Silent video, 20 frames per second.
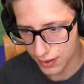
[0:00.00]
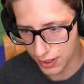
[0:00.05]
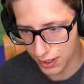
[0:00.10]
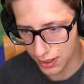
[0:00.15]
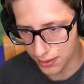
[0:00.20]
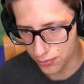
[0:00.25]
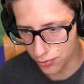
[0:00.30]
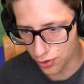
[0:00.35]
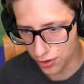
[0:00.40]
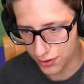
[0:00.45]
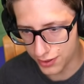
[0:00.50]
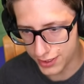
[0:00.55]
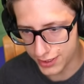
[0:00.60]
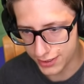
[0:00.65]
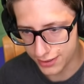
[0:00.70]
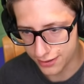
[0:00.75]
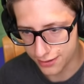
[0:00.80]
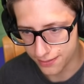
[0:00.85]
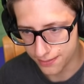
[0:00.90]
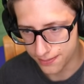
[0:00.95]
I'm
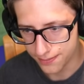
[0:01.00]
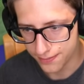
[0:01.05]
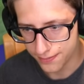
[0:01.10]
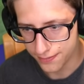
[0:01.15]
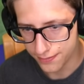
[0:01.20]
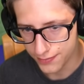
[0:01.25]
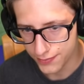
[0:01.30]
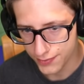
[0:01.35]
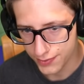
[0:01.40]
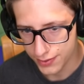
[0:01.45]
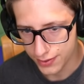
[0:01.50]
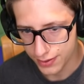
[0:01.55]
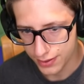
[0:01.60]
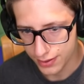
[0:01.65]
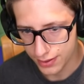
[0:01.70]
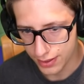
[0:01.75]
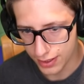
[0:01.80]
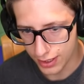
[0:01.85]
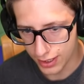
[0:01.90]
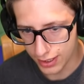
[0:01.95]
worried.
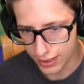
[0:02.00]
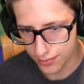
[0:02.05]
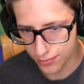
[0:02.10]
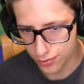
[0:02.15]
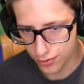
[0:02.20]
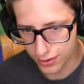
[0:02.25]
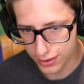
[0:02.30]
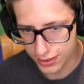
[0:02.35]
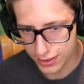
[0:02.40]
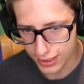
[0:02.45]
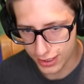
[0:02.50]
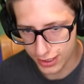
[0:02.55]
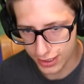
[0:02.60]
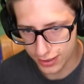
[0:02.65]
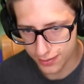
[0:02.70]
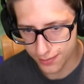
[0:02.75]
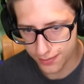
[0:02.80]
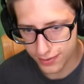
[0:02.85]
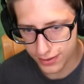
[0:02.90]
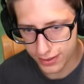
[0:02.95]
I am worried. I
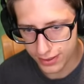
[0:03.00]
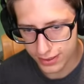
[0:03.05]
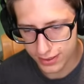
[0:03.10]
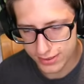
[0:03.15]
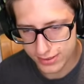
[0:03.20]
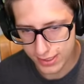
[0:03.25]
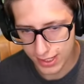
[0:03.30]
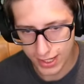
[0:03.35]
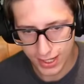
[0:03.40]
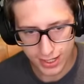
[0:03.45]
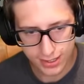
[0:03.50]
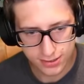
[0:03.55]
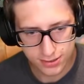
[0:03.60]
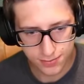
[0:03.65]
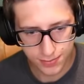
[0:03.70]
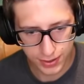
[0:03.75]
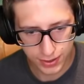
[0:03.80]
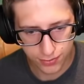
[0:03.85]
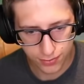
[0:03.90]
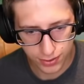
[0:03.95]
am being attacked
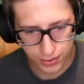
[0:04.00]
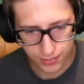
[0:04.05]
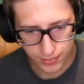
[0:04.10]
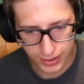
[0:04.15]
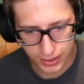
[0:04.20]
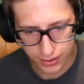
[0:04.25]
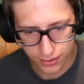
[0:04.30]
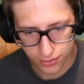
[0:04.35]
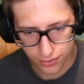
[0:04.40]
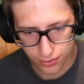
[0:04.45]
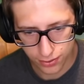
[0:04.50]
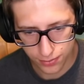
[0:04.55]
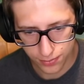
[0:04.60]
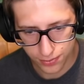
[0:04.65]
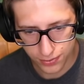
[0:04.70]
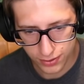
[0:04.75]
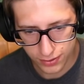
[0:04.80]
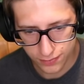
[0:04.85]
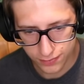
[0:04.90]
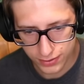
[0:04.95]
by one of my own
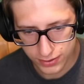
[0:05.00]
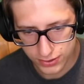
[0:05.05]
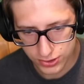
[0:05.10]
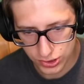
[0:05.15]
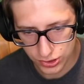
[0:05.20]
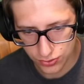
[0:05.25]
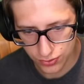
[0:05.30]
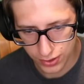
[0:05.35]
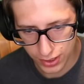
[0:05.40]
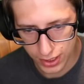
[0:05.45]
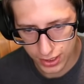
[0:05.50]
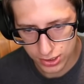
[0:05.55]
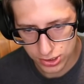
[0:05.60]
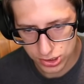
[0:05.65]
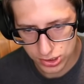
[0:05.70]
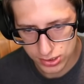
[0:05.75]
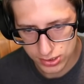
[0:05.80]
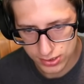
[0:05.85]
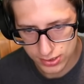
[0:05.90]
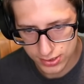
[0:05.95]
previous
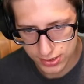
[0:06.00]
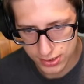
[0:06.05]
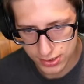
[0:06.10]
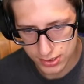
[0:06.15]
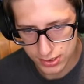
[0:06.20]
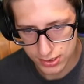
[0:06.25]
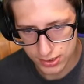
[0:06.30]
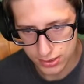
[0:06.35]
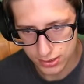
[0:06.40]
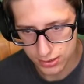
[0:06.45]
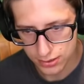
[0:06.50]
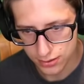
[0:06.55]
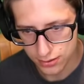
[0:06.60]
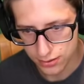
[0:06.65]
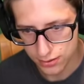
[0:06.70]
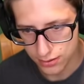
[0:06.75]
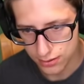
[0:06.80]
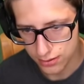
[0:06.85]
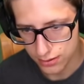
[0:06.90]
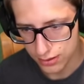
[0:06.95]
creations.
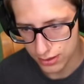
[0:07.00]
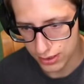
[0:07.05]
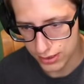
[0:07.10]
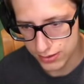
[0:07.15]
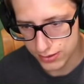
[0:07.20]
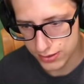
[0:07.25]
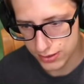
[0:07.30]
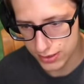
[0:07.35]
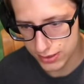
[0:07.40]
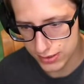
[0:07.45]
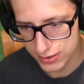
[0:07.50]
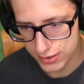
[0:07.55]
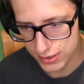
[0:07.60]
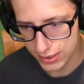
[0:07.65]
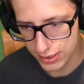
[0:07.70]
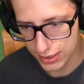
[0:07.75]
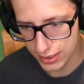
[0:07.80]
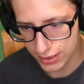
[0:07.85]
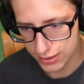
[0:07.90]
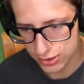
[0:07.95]
As you can
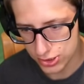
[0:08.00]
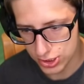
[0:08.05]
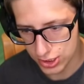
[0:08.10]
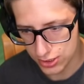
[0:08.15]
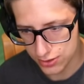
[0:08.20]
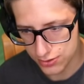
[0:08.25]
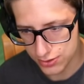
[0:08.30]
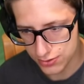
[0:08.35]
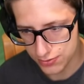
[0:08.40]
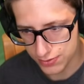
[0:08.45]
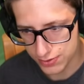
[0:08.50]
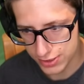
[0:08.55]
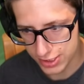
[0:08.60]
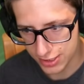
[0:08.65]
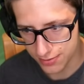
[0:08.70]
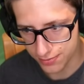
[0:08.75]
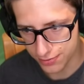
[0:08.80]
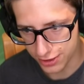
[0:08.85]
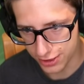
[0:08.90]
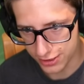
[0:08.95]
see, it shares a
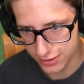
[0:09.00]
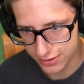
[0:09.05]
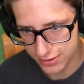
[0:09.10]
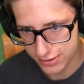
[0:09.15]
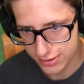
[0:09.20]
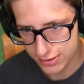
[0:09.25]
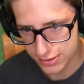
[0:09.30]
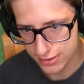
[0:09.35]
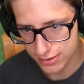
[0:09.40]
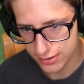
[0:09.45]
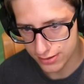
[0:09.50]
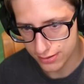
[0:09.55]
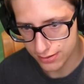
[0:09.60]
resemblance.